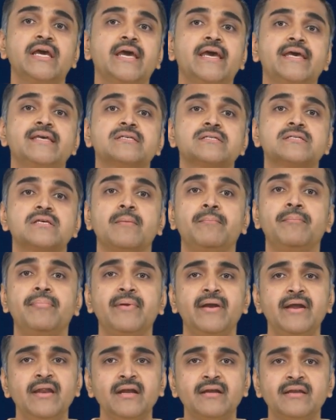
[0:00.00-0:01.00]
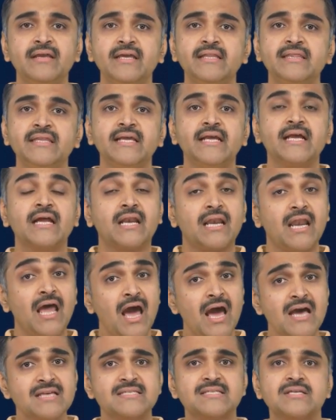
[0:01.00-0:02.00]
is predicting the
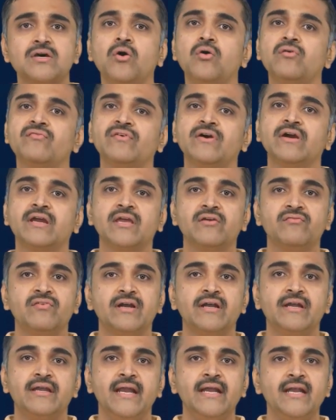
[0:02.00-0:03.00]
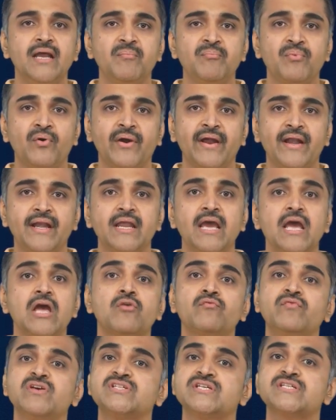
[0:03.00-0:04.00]
class of a given data point
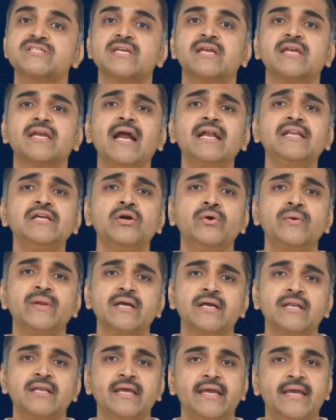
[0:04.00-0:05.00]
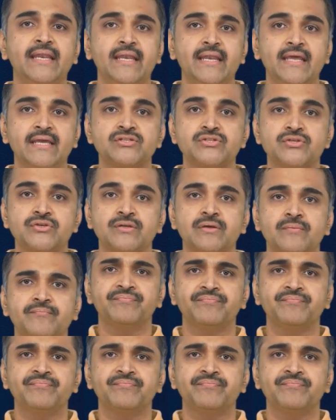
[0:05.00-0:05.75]
which is categorical in nature.